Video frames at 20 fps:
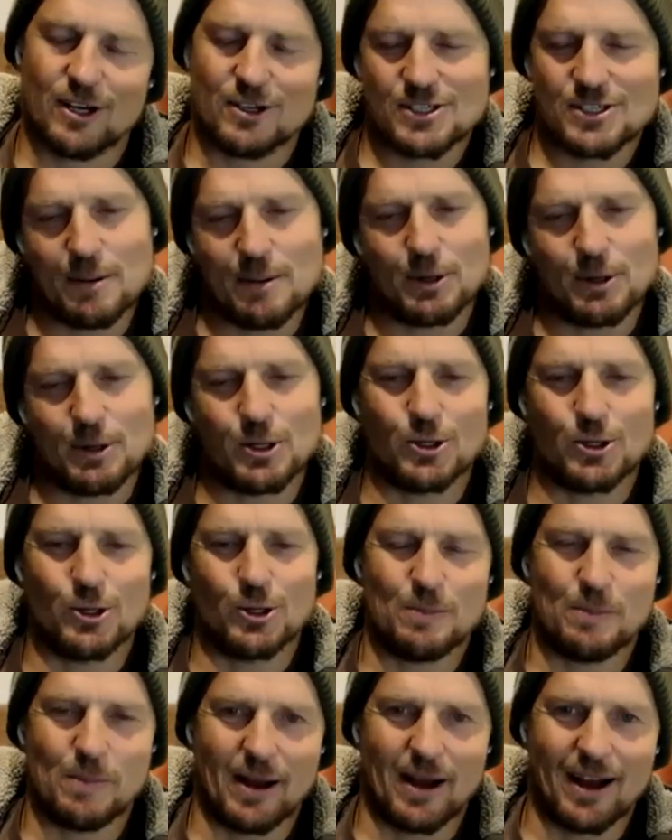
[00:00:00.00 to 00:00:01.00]
some are
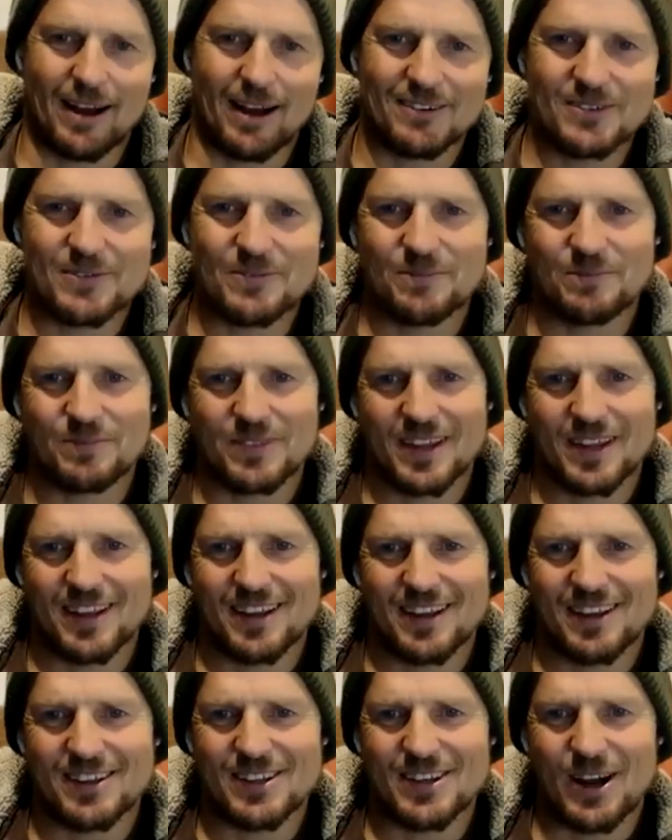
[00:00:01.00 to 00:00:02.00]
good, but
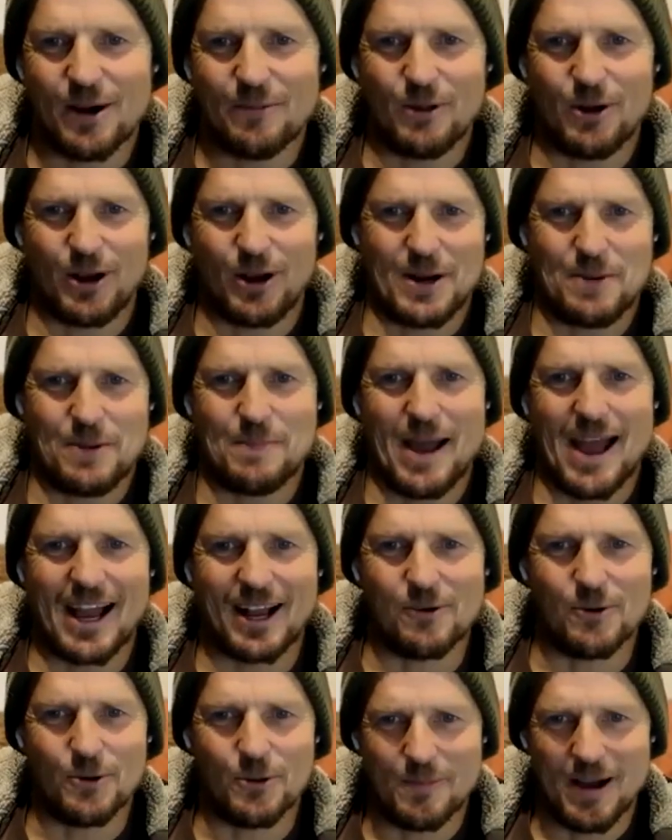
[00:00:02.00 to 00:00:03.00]
I'm not going to
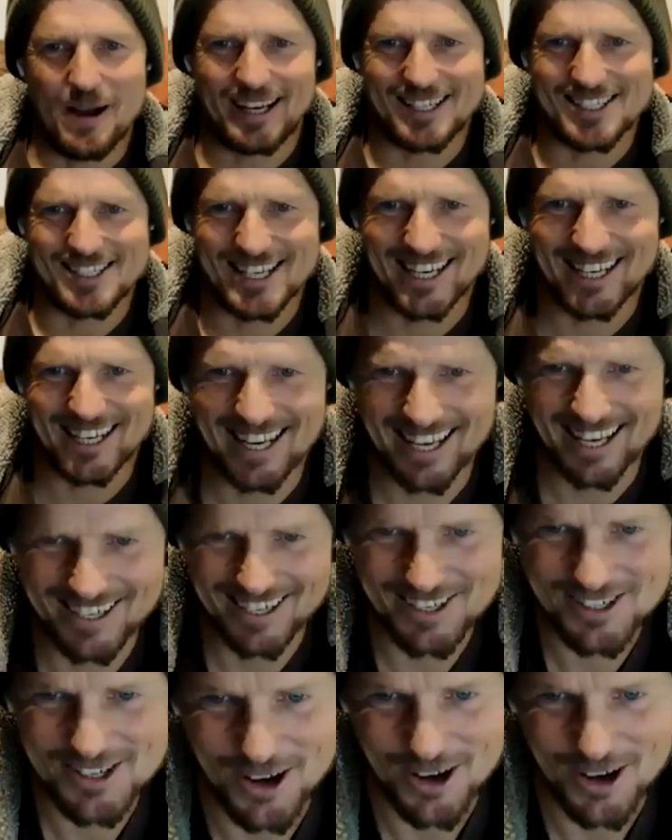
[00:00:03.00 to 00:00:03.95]
bag all magazine editors.